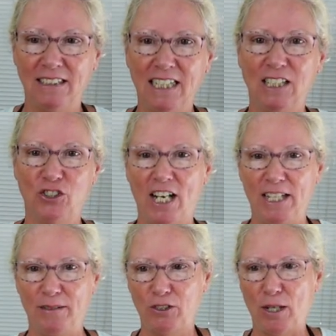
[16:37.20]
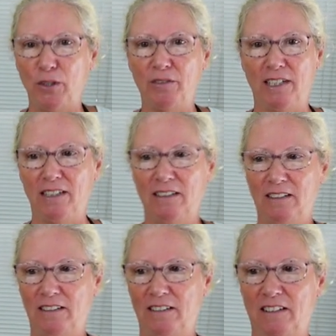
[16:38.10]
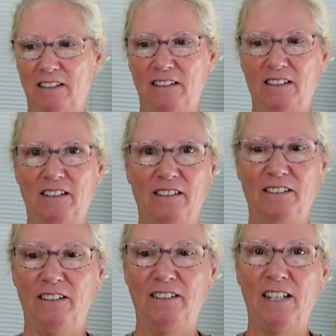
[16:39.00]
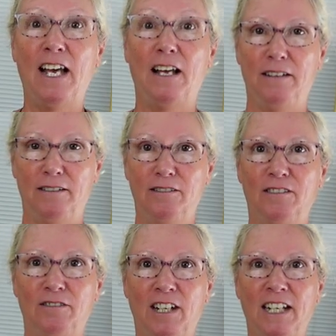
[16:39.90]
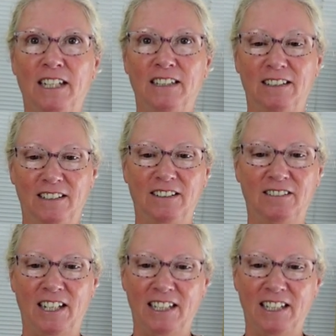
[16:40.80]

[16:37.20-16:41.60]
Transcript: Nikki, try it. Try moving it. Yeah, right? Right?